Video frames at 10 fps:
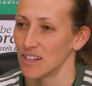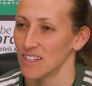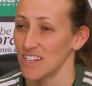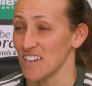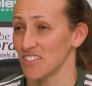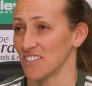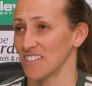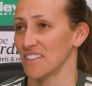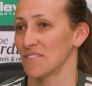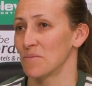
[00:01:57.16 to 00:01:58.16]
Yes, it
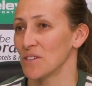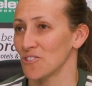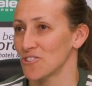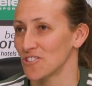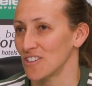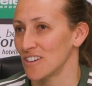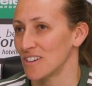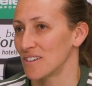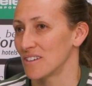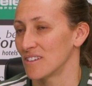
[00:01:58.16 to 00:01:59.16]
did because
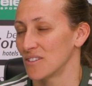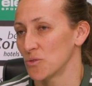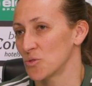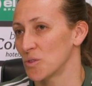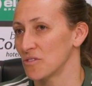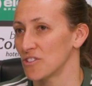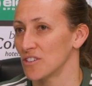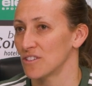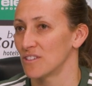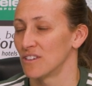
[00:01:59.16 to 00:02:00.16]
uh, it was one of
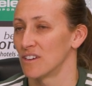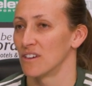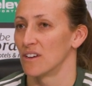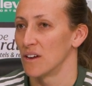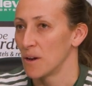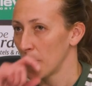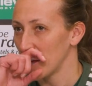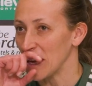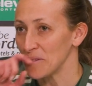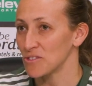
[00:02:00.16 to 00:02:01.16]
the
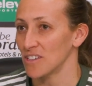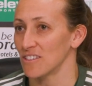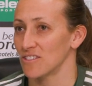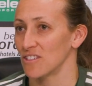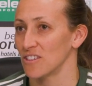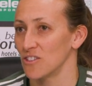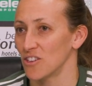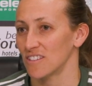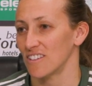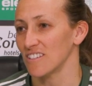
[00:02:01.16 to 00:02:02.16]
games that you
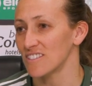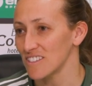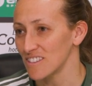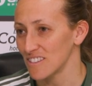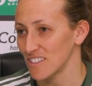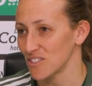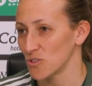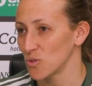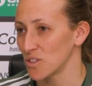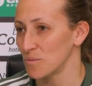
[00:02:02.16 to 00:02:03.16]
get tested as a
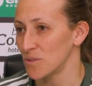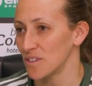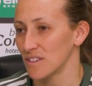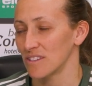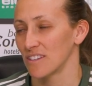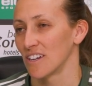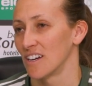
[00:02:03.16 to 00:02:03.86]
goalkeeper, and